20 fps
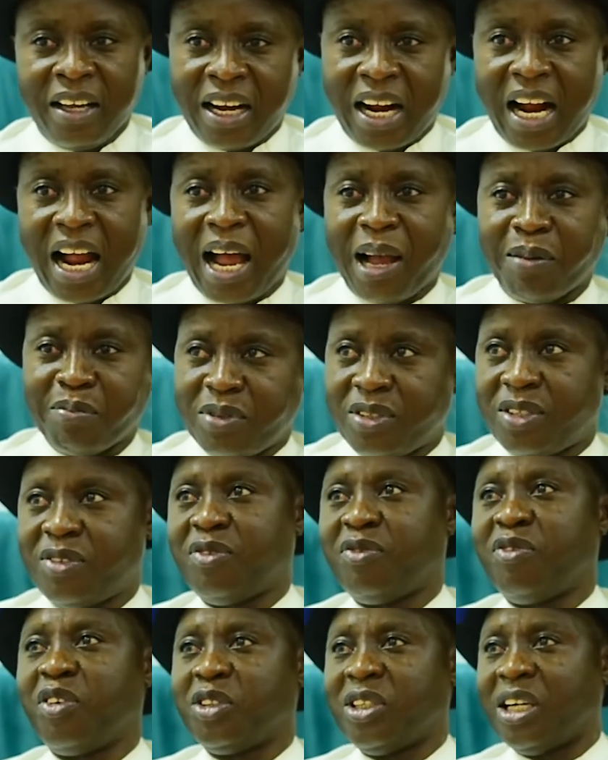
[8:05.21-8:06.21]

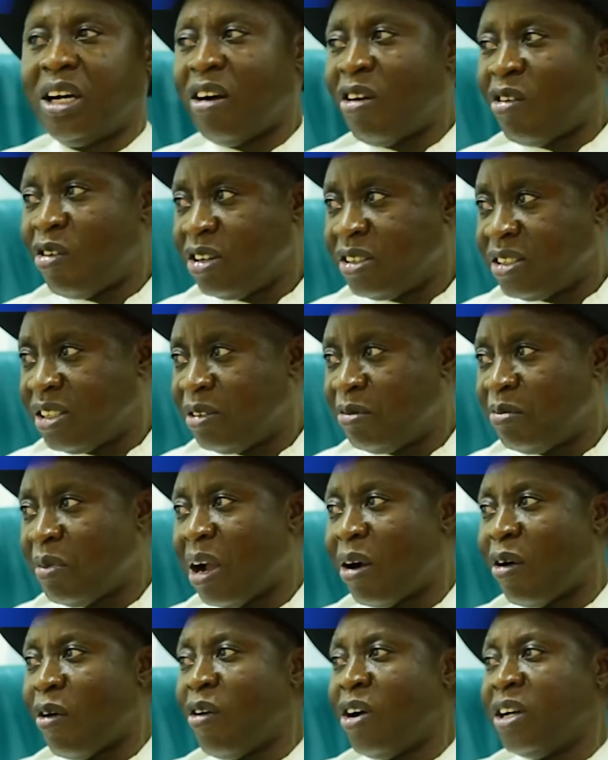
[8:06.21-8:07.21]
camps for terrorism,
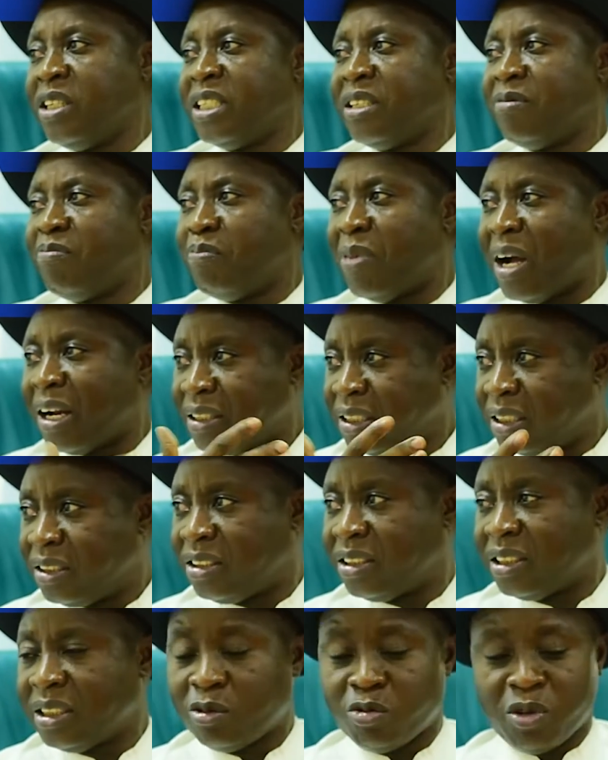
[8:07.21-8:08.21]
encouraging banditry.